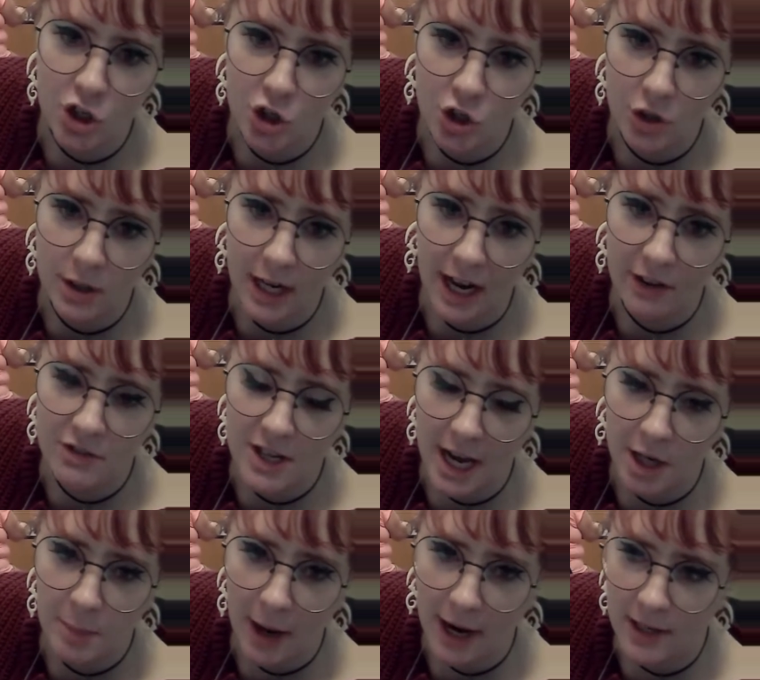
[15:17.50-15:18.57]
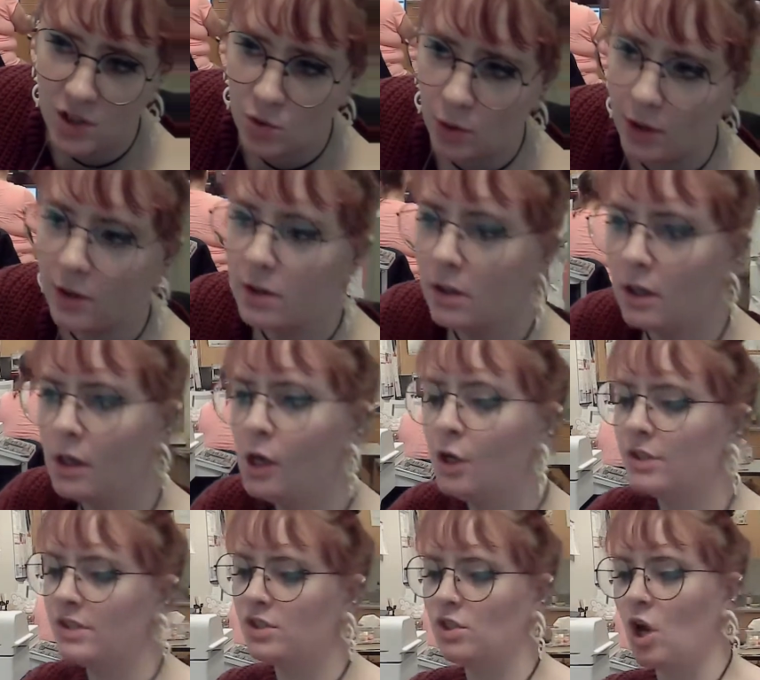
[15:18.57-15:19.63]
you're going to have to add a password.
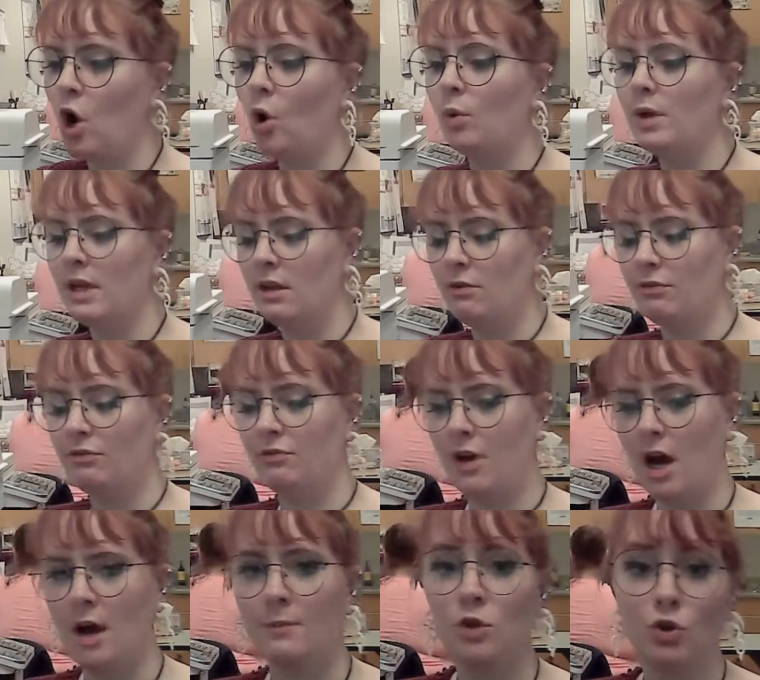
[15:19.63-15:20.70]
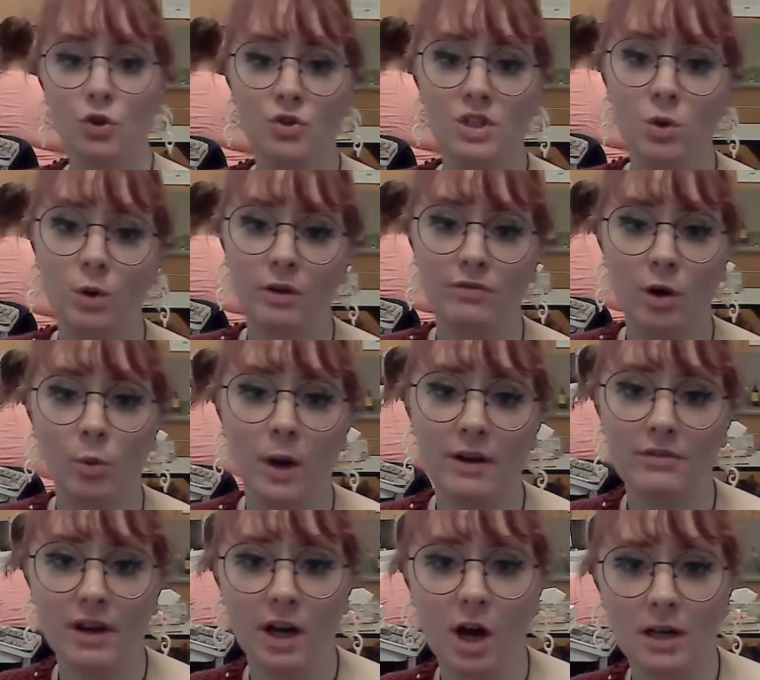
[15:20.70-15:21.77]
So if you're using one of our
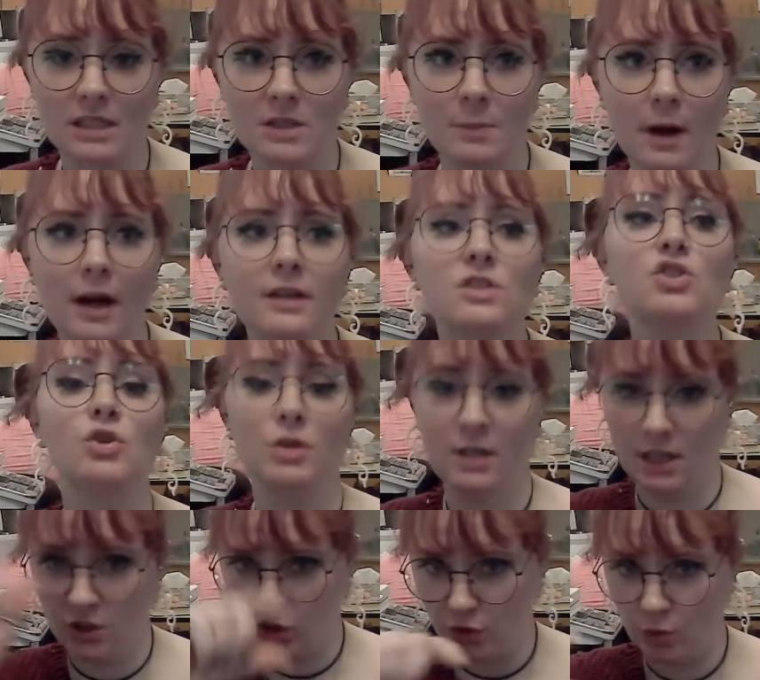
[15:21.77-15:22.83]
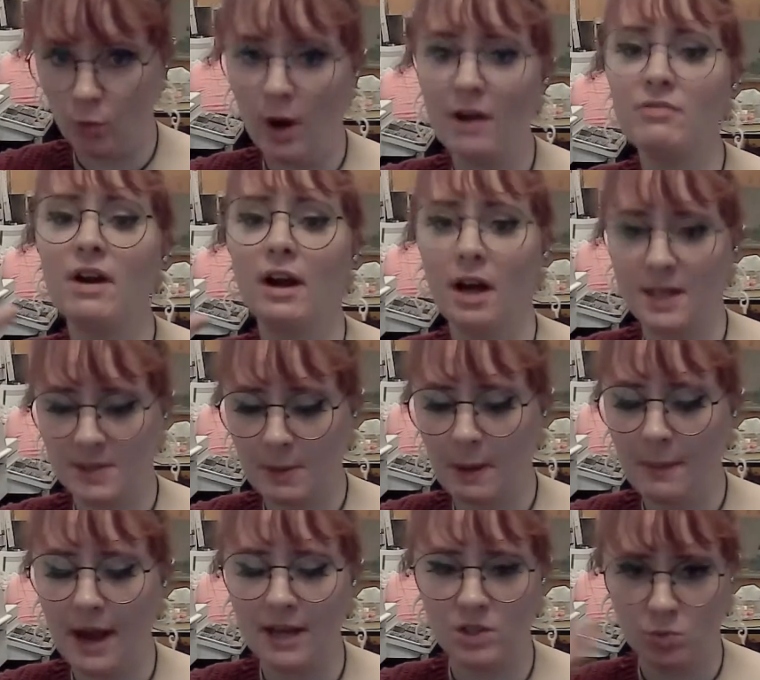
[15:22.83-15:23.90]
Wi-Fi hotspots, you're going to enter the Wi-Fi hotspot
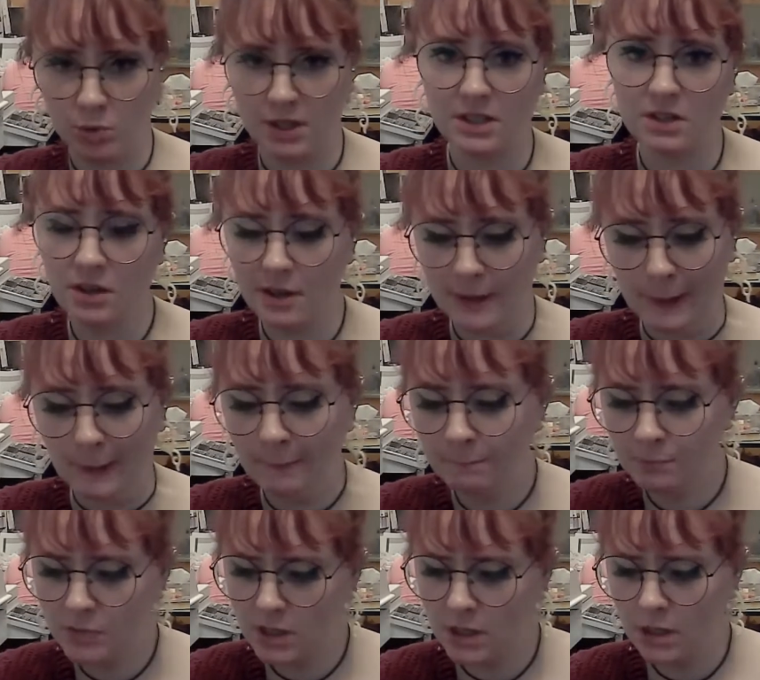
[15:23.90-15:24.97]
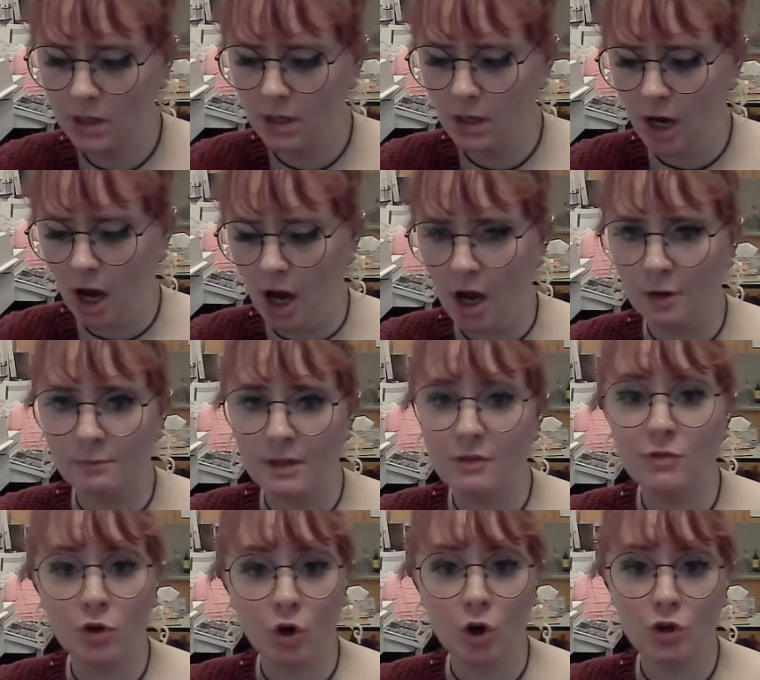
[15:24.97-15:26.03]
password into there. If
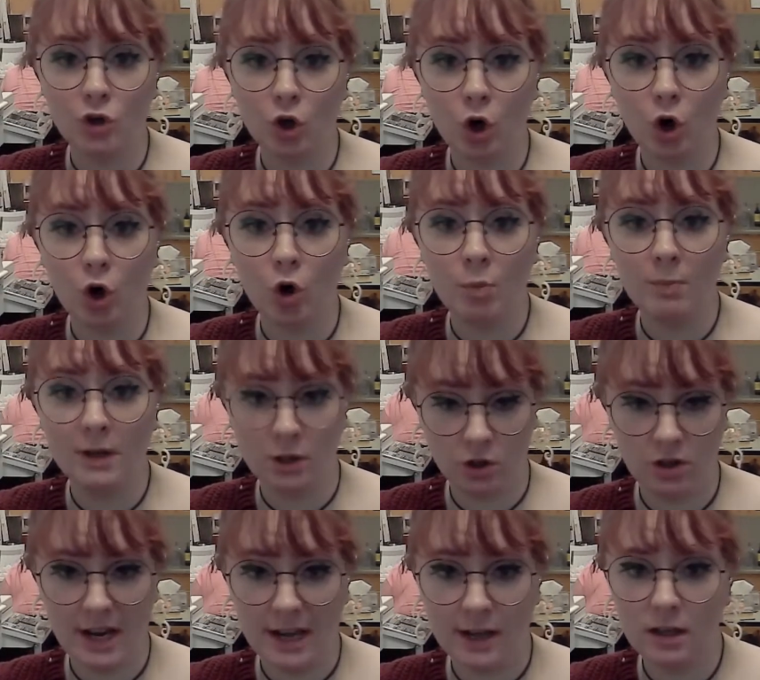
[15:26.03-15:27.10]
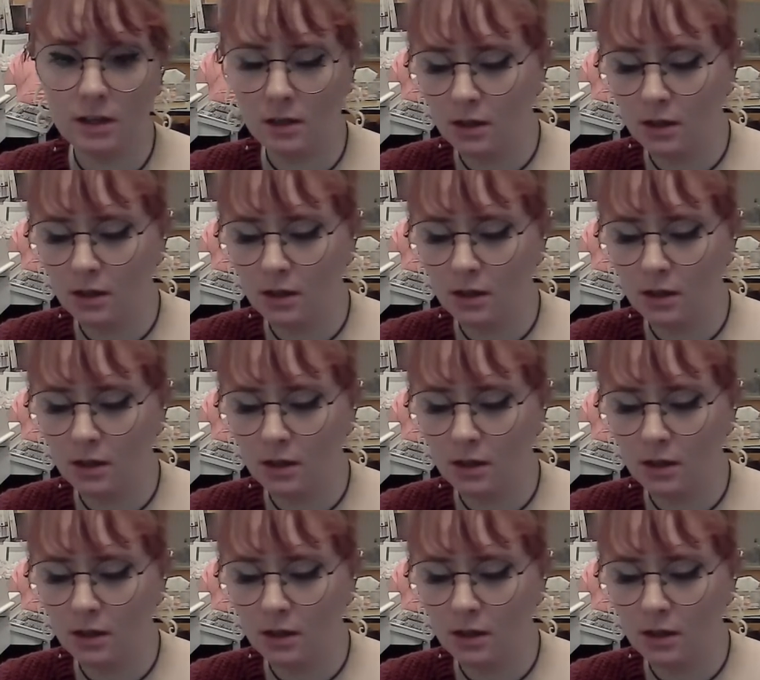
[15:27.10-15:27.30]
you're on your home internet,